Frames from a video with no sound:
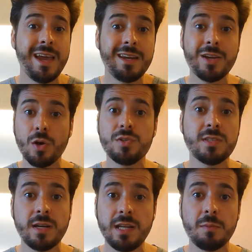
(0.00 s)
and go
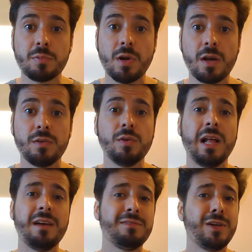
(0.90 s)
study abroad. You'll
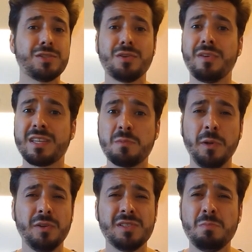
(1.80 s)
have lots of
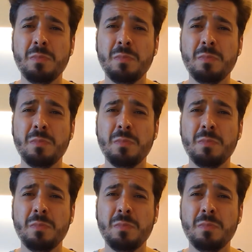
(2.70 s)
experience,